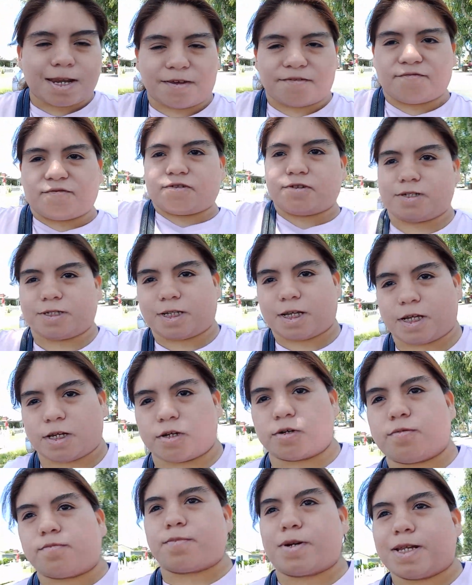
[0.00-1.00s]
If you're gonna
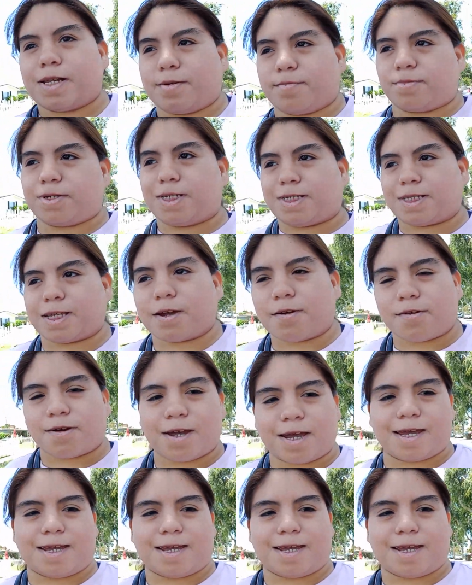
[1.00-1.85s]
know, my name is Sara,